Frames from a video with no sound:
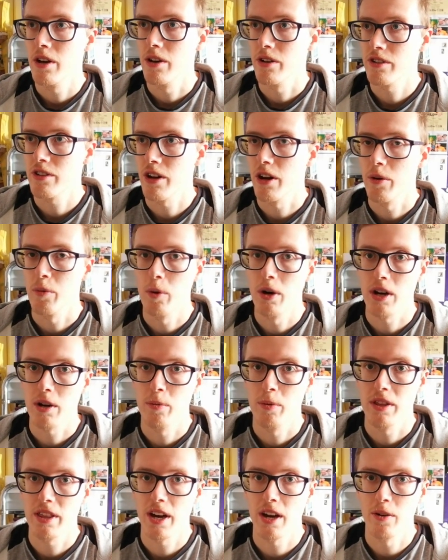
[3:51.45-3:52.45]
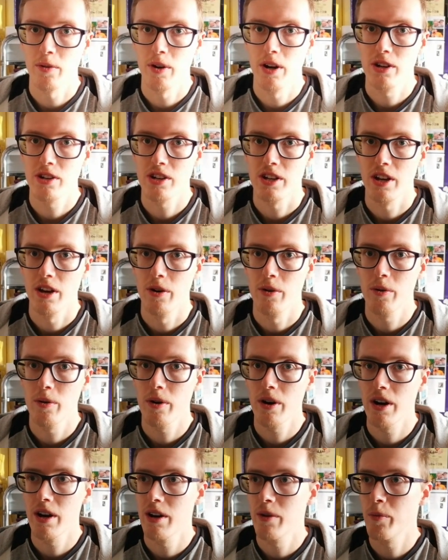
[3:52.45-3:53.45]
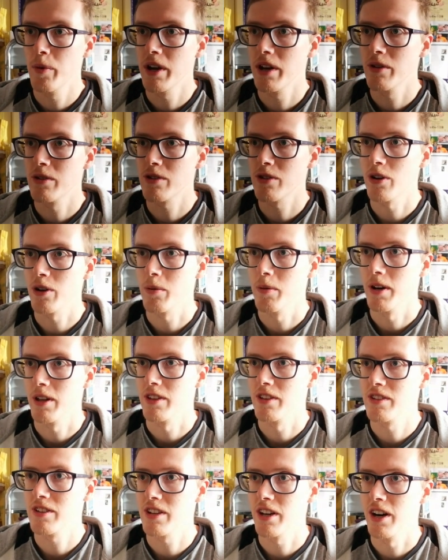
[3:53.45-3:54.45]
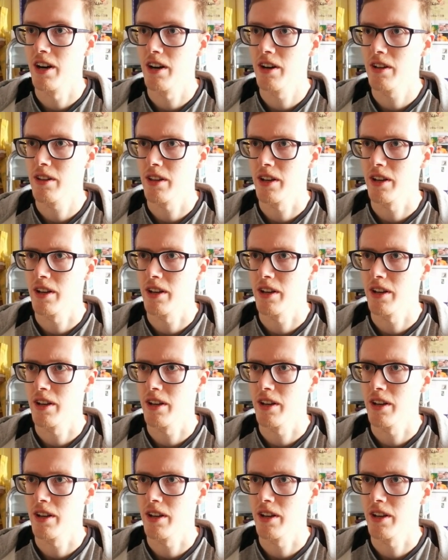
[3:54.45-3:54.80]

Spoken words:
started working with Hal Roach, and when he was talking about the start,